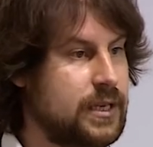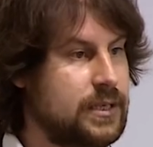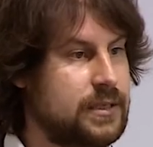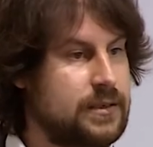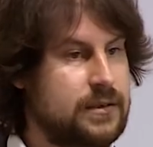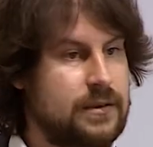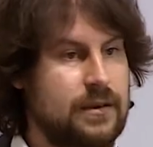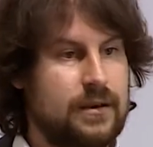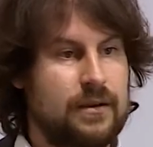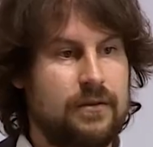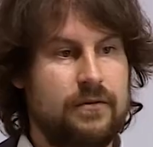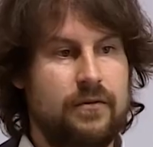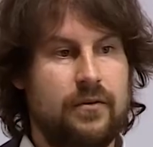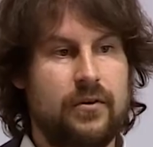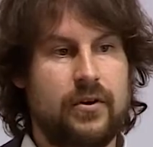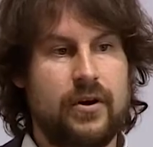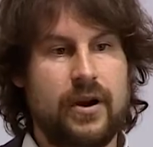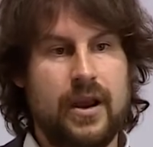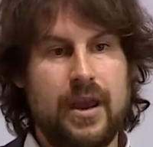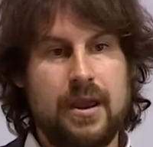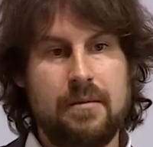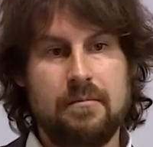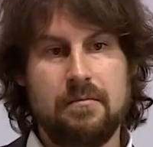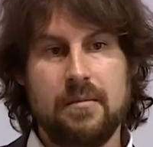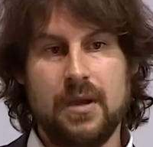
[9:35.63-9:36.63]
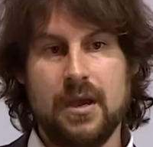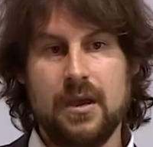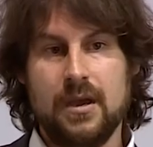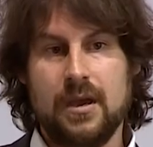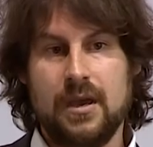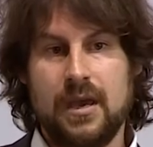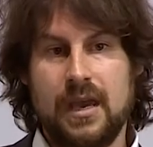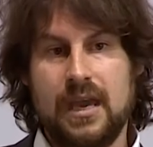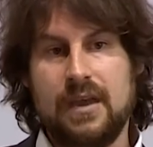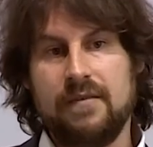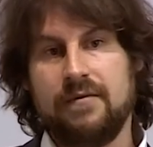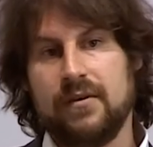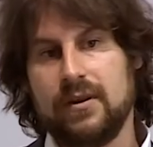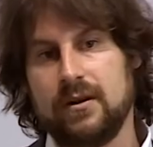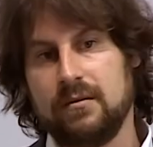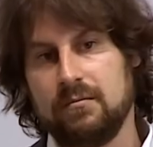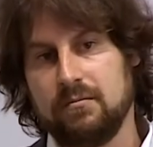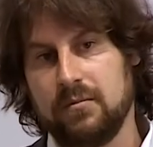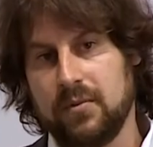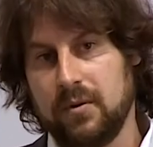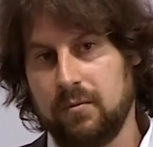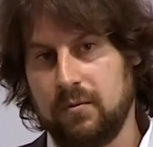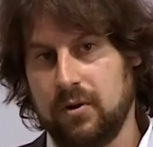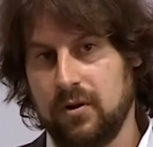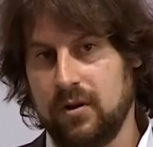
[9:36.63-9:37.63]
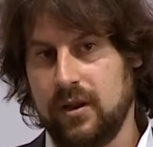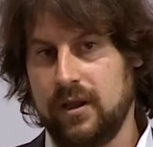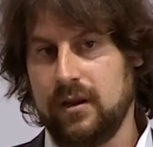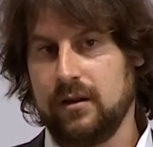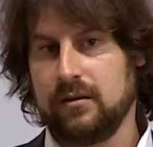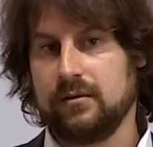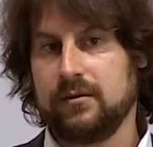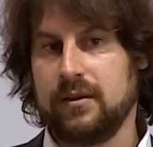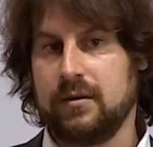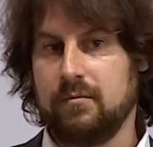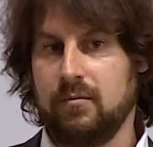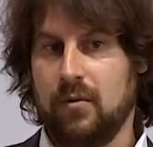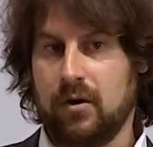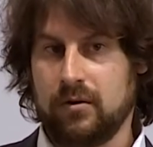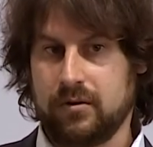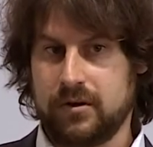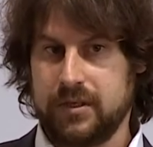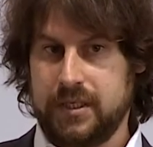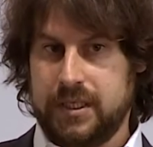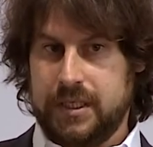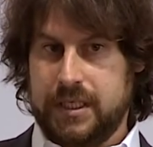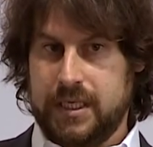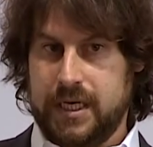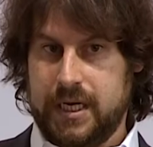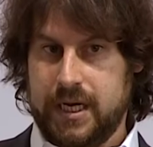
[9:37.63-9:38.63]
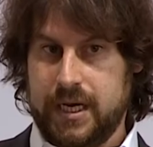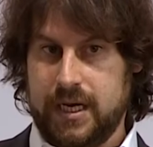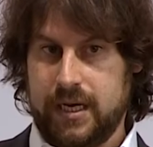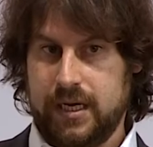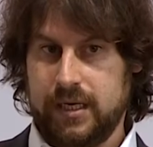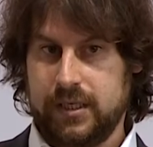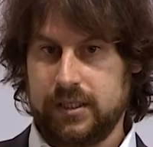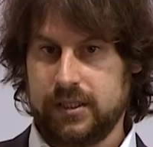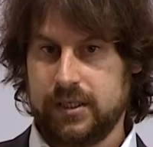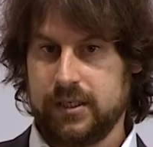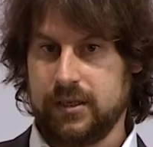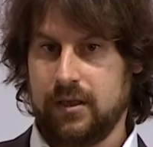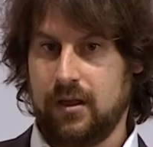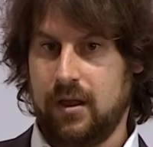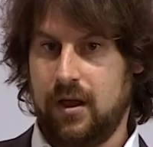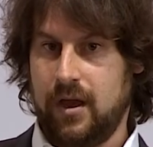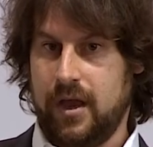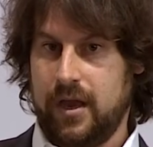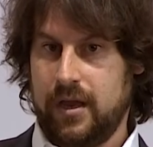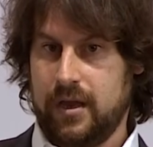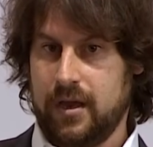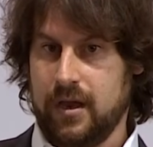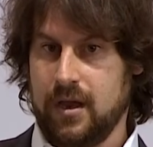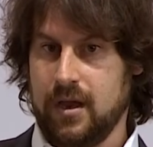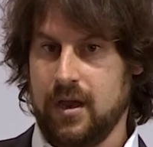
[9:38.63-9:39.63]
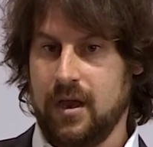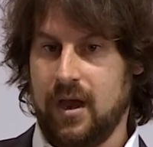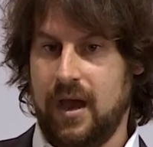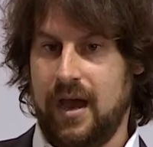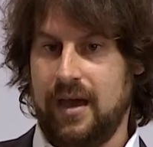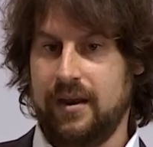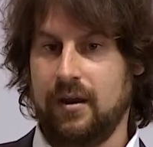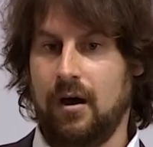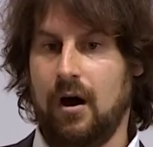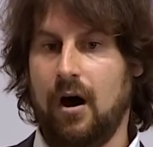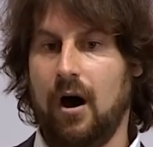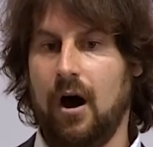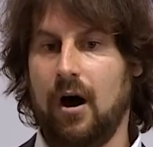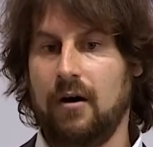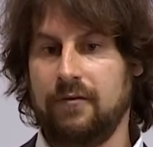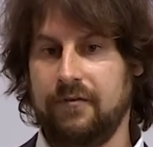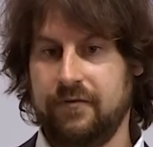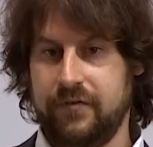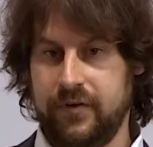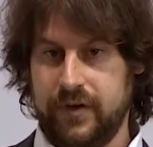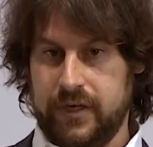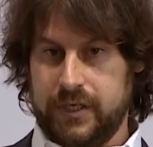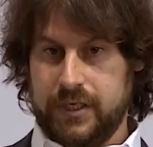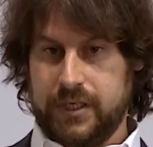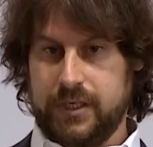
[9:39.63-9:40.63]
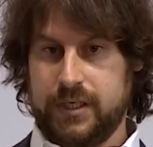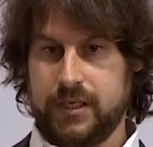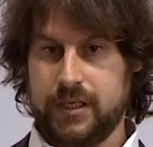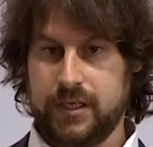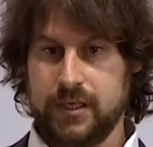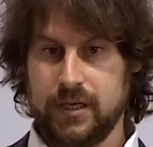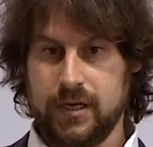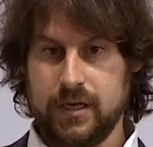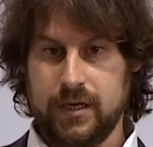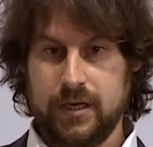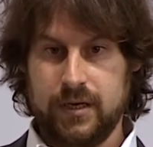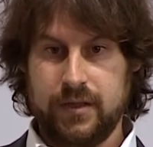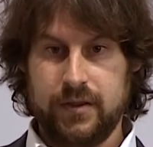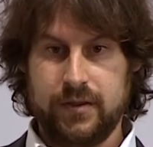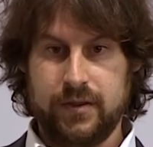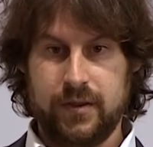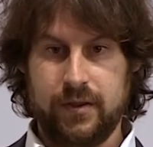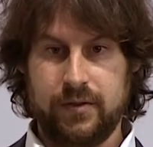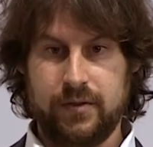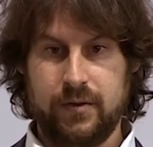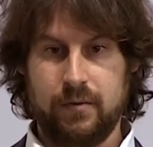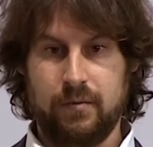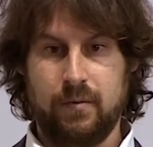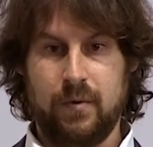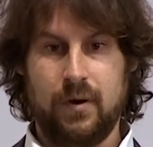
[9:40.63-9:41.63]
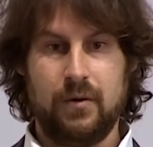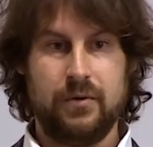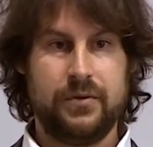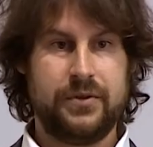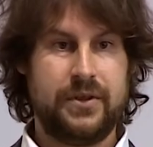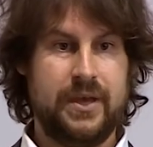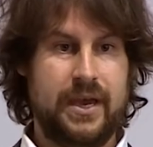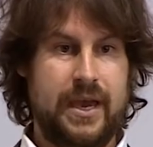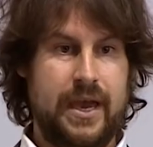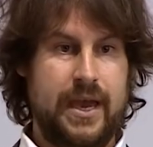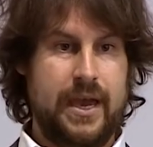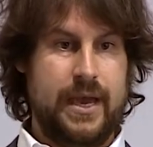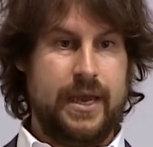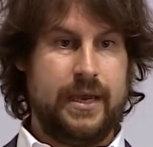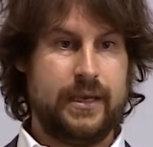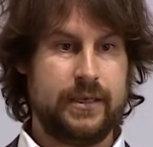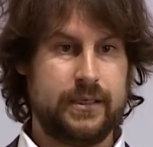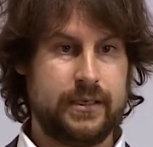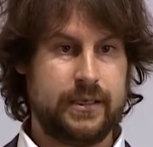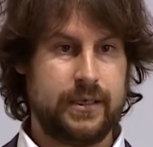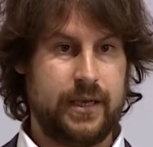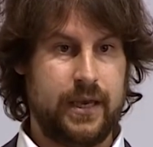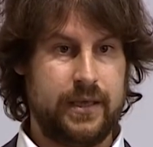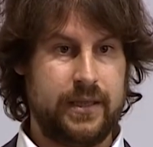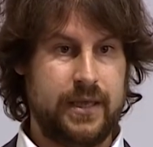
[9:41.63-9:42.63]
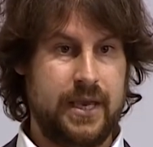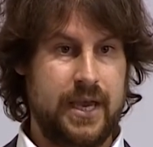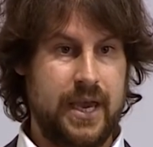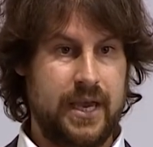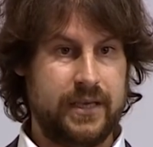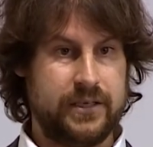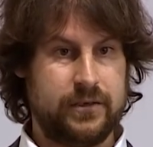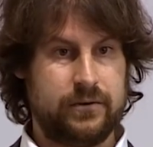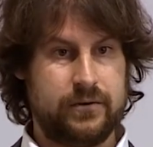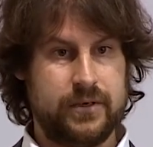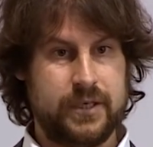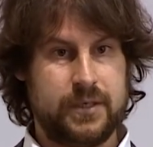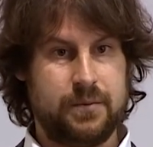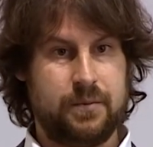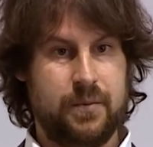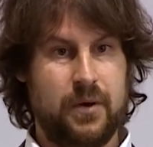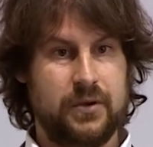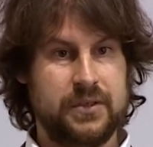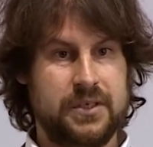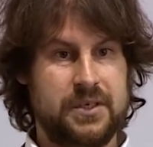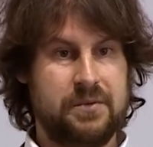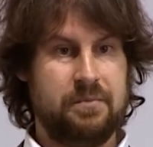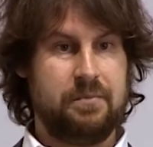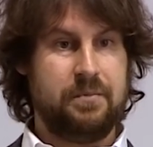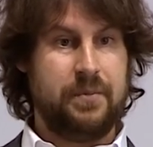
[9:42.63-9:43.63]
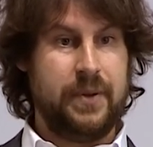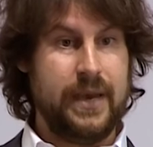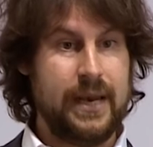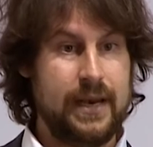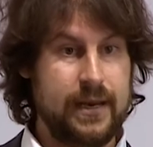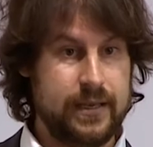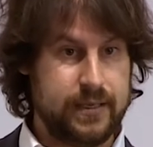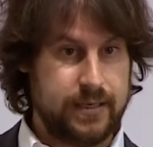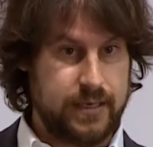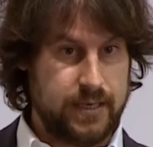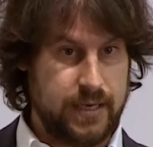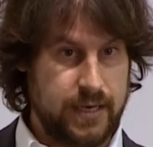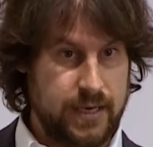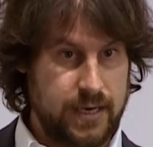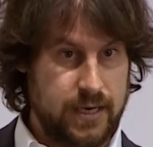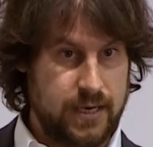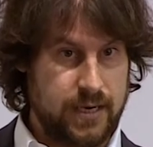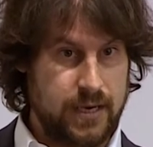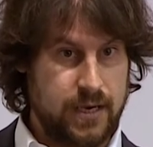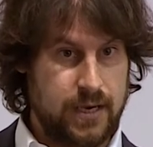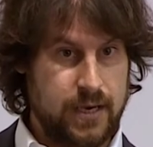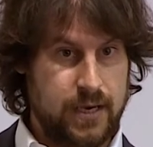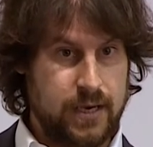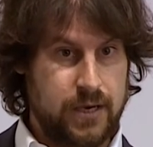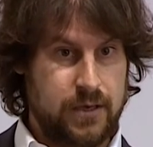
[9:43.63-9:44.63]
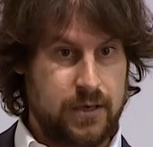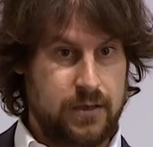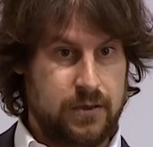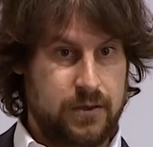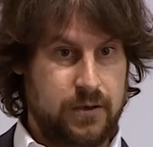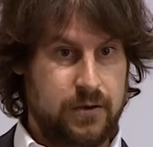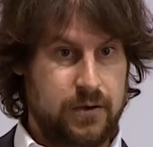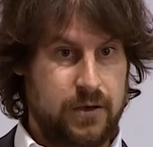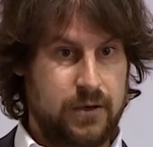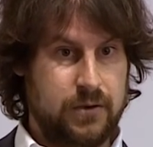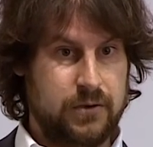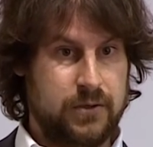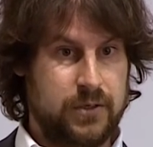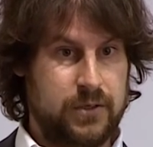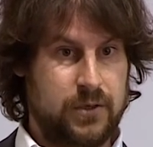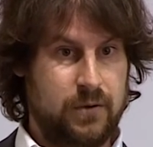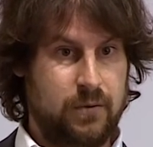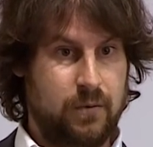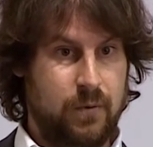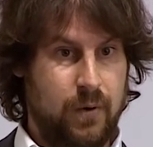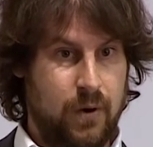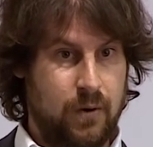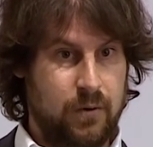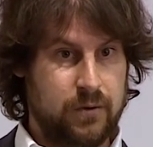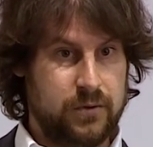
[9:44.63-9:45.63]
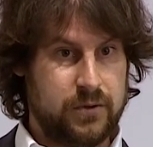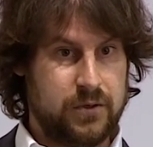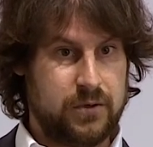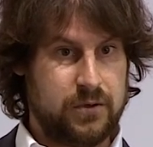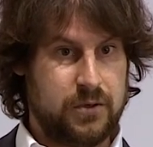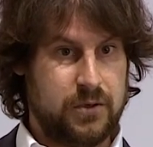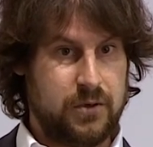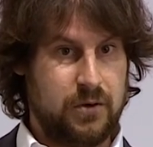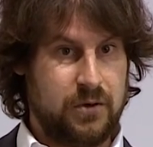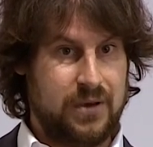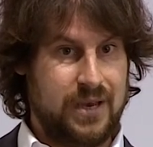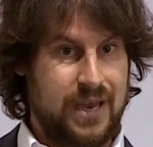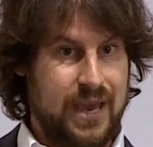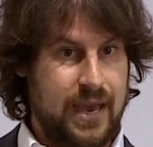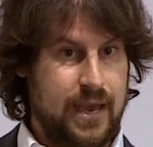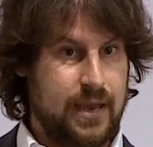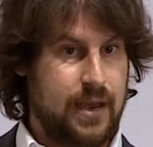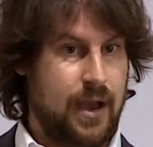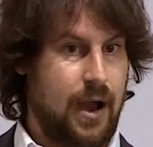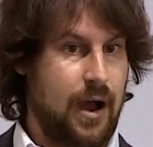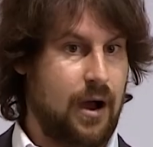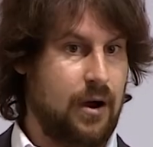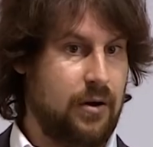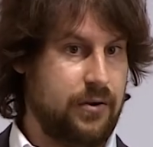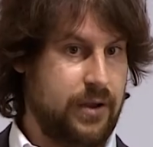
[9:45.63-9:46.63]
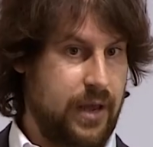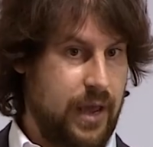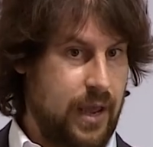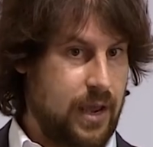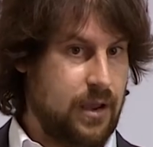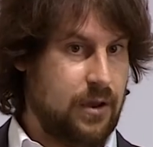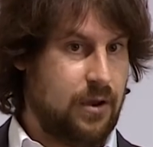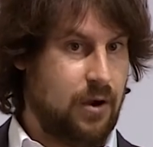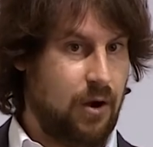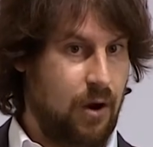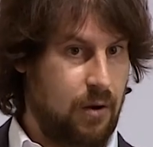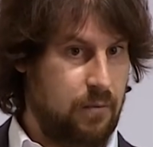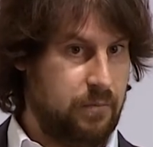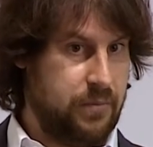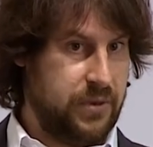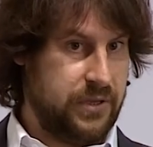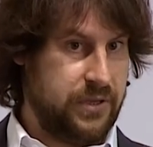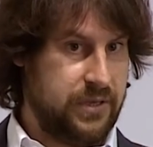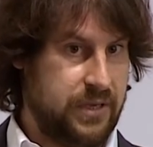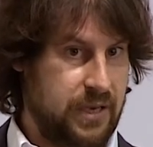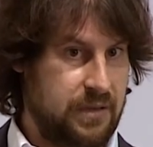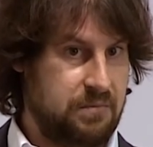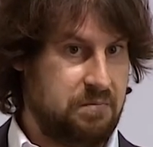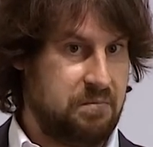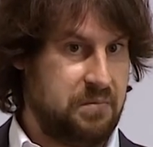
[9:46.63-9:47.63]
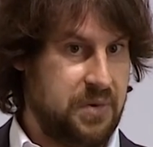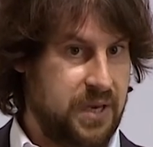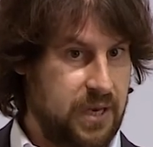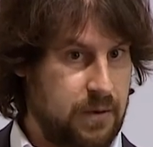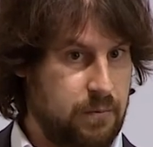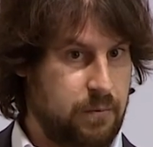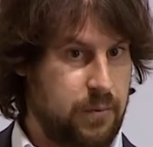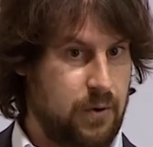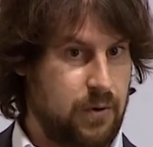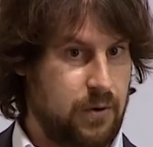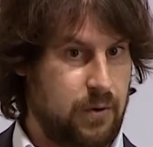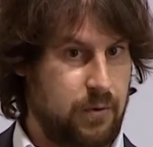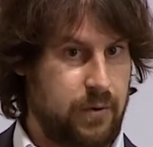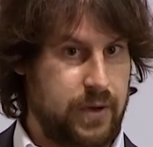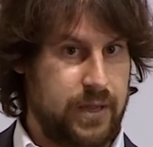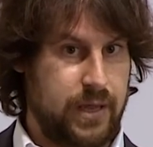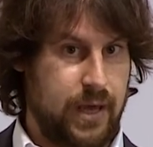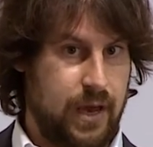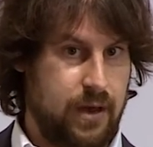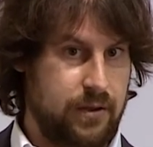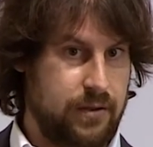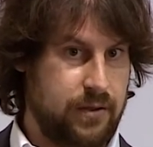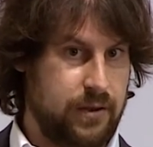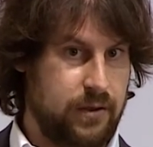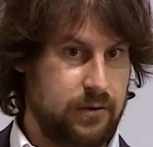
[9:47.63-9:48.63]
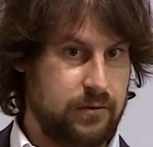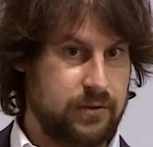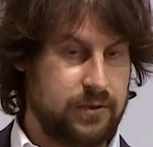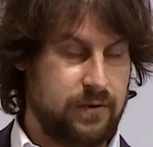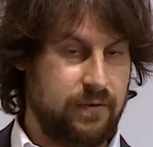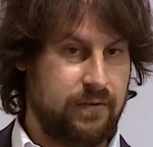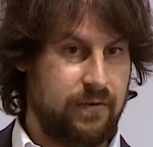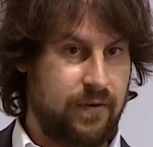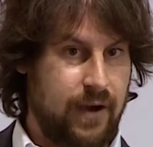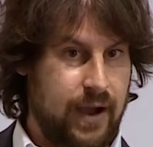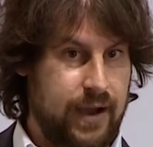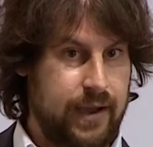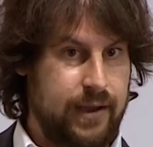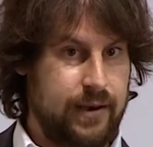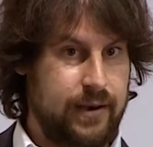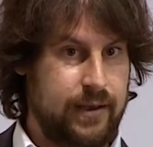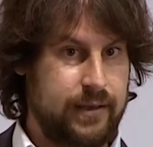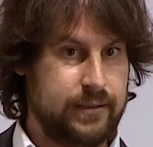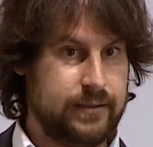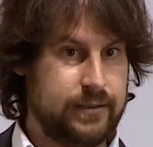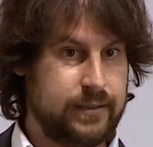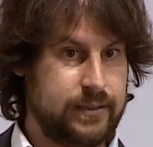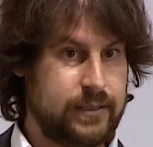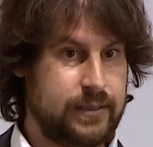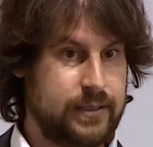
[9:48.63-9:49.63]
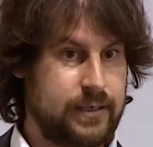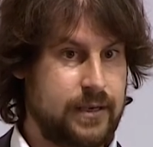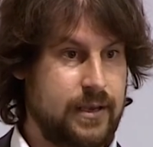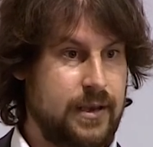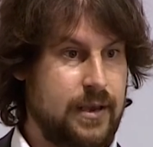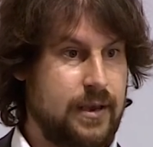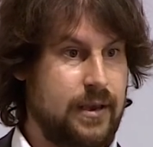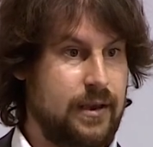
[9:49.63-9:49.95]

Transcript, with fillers: It's, uh, for him, even in the political democracy, it's like an office that the voter has, and he has a responsibility to use the vote to kick out incompetent people without the use of violence.